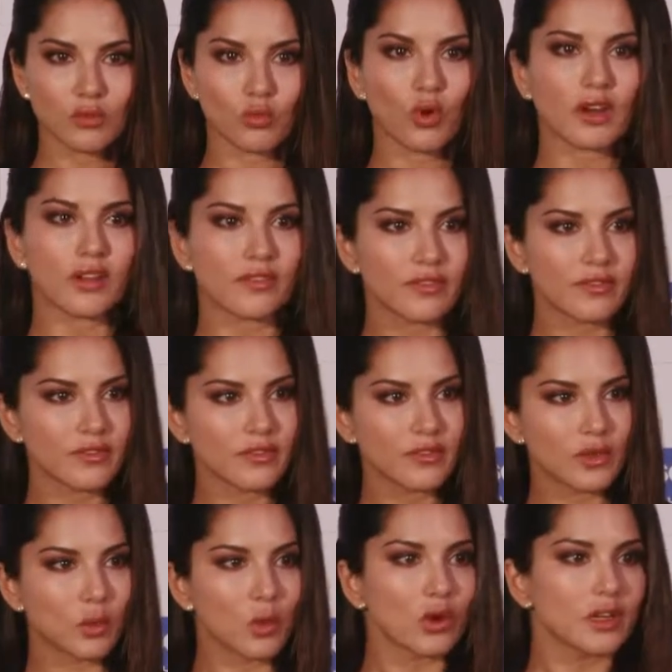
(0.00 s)
one of
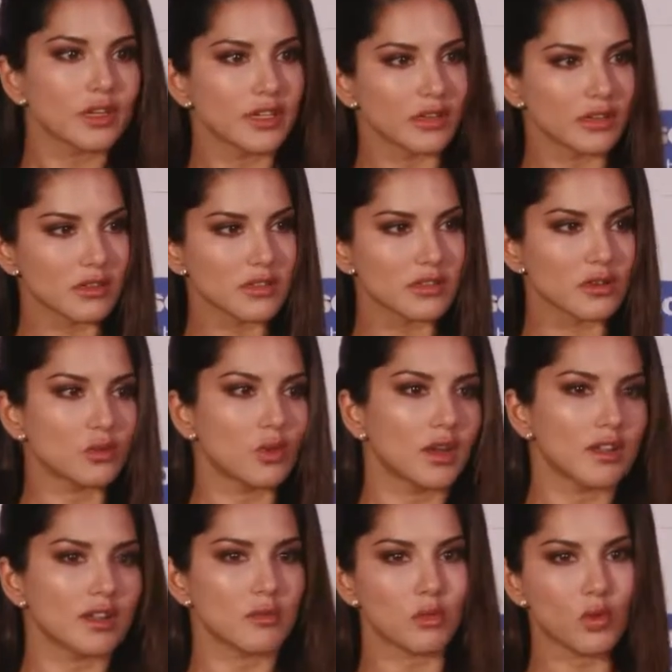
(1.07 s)
the warriors or
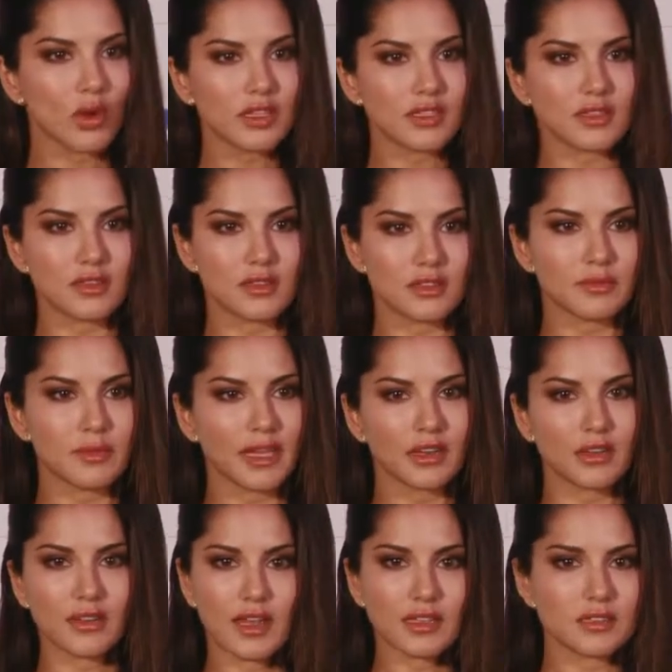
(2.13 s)
one of the boys in this
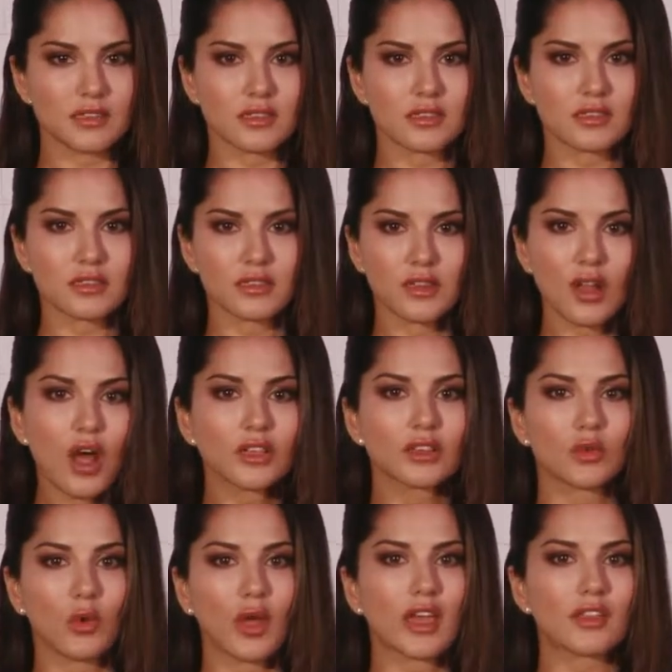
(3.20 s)
manner. That's
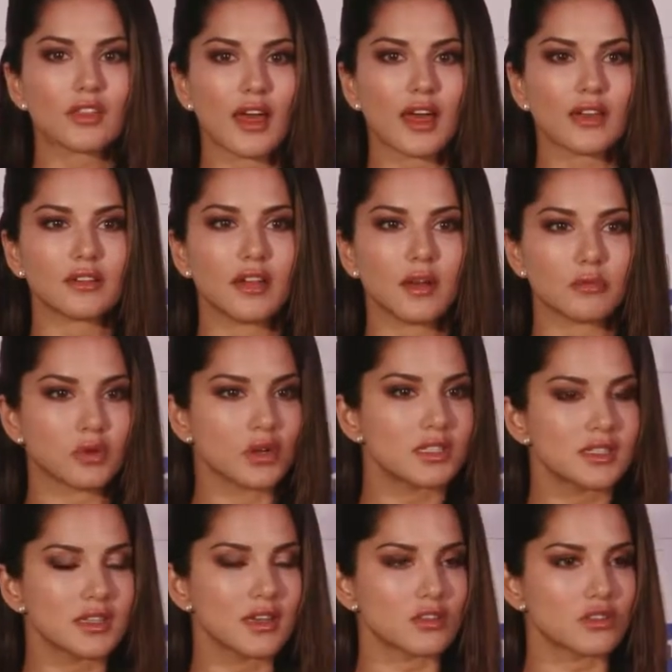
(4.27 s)
not the way that a
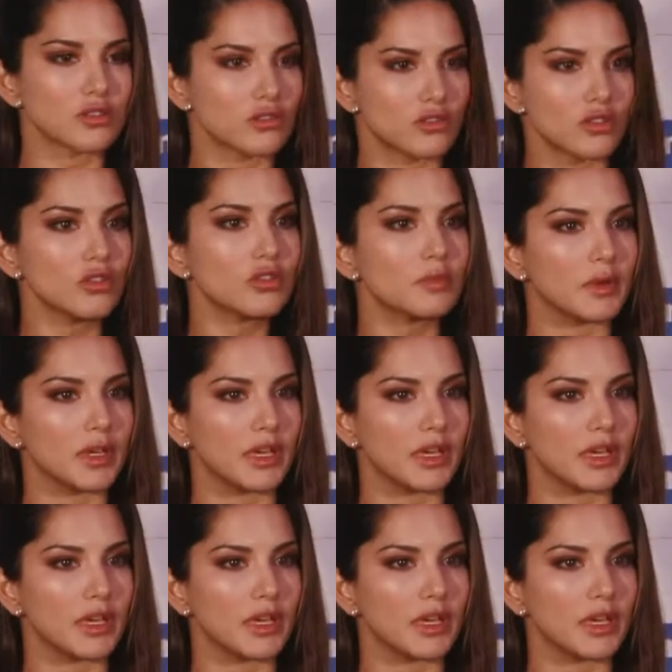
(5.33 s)
princess should